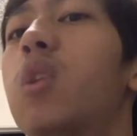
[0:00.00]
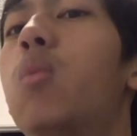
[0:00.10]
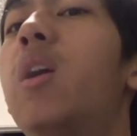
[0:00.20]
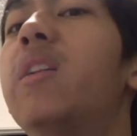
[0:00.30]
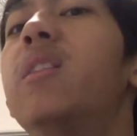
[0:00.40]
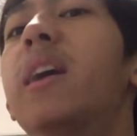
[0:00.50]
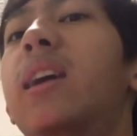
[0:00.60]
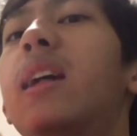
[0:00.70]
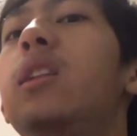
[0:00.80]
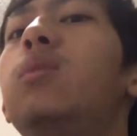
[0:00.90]
one, I
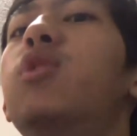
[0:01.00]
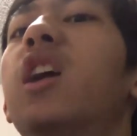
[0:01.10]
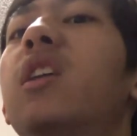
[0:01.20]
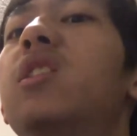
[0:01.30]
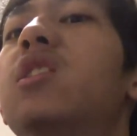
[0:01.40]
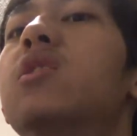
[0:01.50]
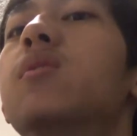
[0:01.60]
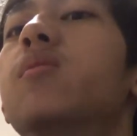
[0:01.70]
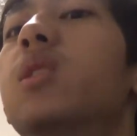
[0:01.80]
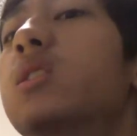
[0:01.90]
can't lubricate this,
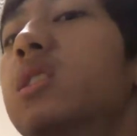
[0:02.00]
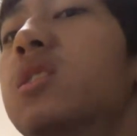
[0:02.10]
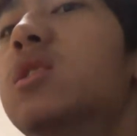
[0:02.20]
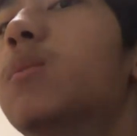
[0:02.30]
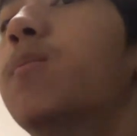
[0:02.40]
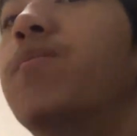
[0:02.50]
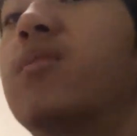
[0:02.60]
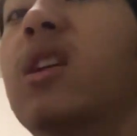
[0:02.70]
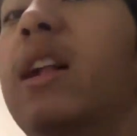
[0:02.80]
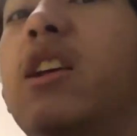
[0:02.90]
because it's
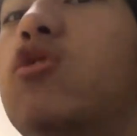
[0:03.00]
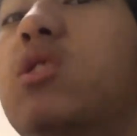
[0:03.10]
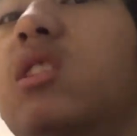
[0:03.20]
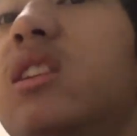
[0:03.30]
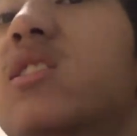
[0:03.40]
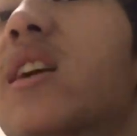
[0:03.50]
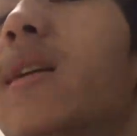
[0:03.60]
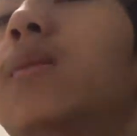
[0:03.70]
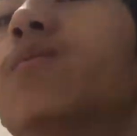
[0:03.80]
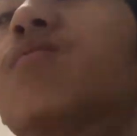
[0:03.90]
electricity
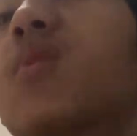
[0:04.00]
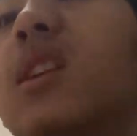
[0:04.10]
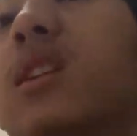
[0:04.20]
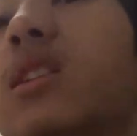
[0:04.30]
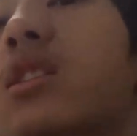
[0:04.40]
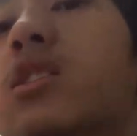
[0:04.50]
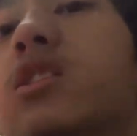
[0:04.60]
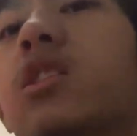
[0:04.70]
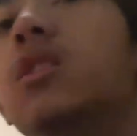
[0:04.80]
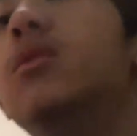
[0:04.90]
inside.
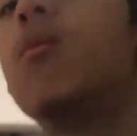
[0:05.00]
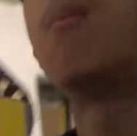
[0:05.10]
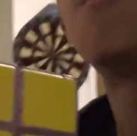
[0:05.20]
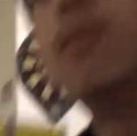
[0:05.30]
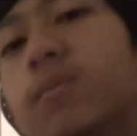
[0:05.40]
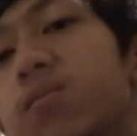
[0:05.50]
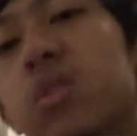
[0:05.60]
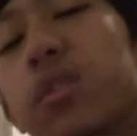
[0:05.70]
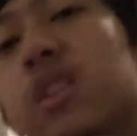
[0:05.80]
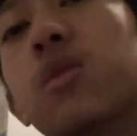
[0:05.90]
Two,
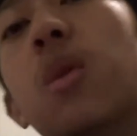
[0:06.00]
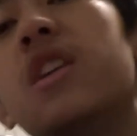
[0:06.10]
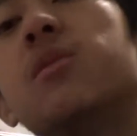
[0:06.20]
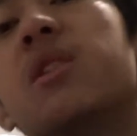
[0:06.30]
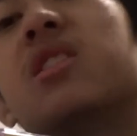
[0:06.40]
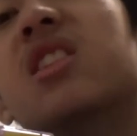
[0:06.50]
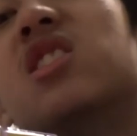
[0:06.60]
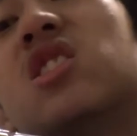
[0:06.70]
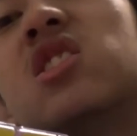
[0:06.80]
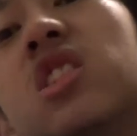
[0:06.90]
the reason why is because
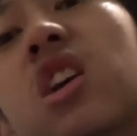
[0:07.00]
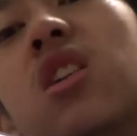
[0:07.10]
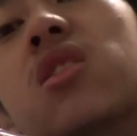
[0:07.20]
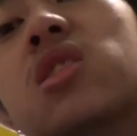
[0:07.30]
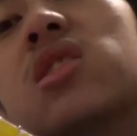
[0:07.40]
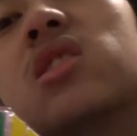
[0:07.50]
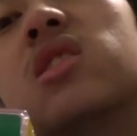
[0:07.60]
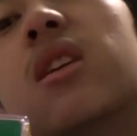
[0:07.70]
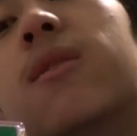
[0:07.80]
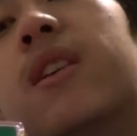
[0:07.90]
it's so
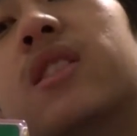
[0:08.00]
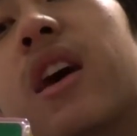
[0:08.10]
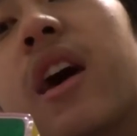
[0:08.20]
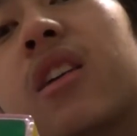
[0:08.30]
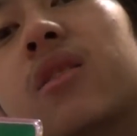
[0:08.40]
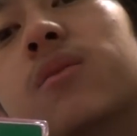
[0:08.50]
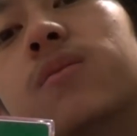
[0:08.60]
stiff as heck.